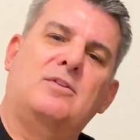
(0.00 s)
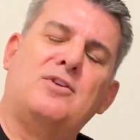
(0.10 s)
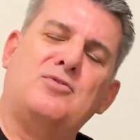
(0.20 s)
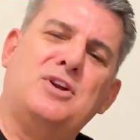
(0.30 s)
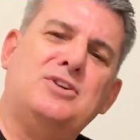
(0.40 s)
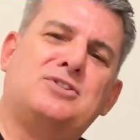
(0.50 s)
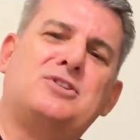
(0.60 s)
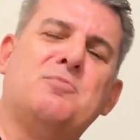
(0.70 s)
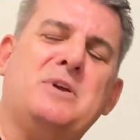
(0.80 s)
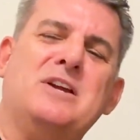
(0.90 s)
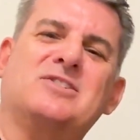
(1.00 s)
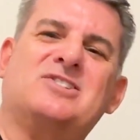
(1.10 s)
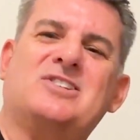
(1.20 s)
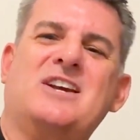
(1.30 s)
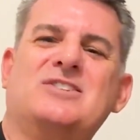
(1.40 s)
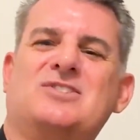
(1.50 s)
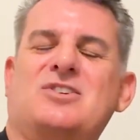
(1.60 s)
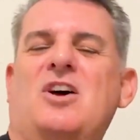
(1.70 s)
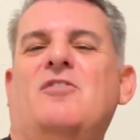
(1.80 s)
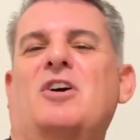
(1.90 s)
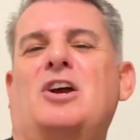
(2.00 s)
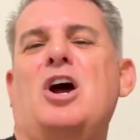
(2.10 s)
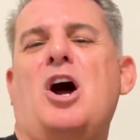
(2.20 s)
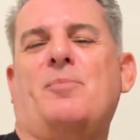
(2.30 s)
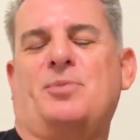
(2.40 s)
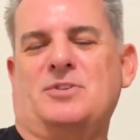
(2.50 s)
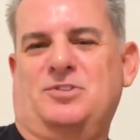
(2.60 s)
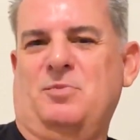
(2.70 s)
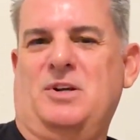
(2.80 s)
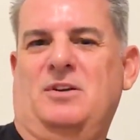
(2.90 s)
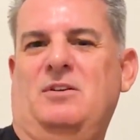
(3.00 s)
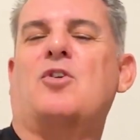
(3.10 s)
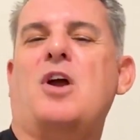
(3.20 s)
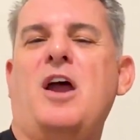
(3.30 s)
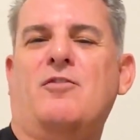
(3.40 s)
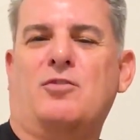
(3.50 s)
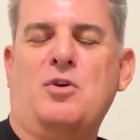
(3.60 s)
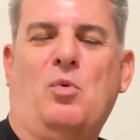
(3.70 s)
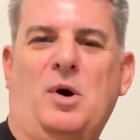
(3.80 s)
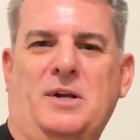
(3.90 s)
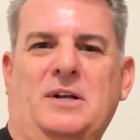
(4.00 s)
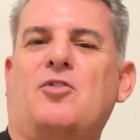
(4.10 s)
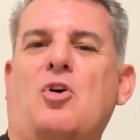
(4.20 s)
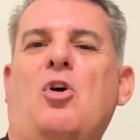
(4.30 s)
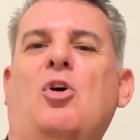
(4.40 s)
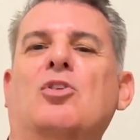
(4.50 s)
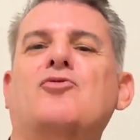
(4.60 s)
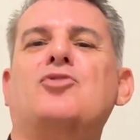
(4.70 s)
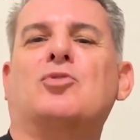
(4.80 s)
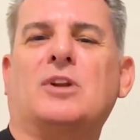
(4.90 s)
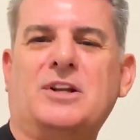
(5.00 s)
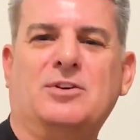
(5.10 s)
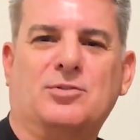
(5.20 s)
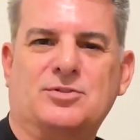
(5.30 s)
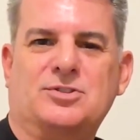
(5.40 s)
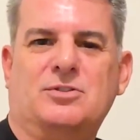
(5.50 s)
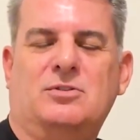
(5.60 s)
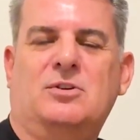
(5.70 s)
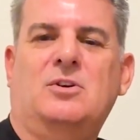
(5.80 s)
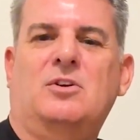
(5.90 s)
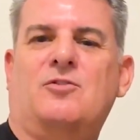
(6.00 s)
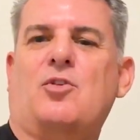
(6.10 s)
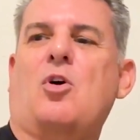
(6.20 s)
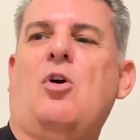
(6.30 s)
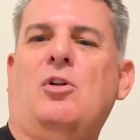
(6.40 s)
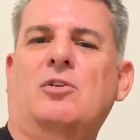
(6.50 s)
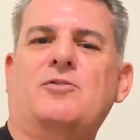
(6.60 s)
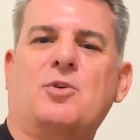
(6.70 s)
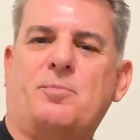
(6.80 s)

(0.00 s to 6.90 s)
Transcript: There needs to be a sense of accomplishment for everyone, for all of your leaders, for all of your